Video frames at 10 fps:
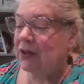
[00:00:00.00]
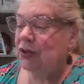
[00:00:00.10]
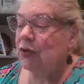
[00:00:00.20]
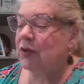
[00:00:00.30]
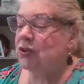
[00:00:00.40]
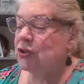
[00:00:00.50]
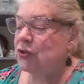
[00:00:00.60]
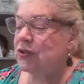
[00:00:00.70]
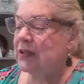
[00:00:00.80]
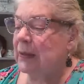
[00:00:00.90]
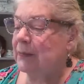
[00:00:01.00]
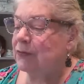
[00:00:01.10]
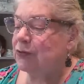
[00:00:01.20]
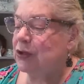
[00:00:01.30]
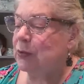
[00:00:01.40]
you can choose the type of
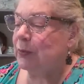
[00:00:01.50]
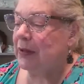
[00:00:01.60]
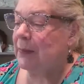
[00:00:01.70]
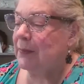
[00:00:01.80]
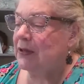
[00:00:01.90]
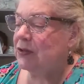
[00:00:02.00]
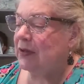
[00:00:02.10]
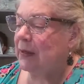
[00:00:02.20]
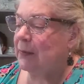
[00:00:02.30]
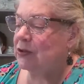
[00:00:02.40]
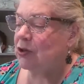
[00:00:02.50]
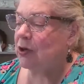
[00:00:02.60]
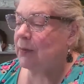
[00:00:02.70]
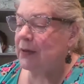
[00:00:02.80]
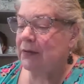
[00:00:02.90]
tree you plant based on how much
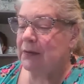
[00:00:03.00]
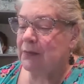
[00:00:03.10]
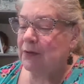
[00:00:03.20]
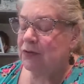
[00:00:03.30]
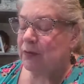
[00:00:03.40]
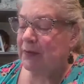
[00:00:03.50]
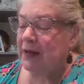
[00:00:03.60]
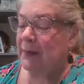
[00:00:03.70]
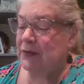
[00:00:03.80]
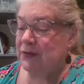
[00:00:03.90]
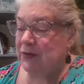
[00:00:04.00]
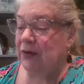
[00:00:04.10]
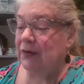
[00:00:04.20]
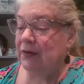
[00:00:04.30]
carbon it removes from the atmosphere.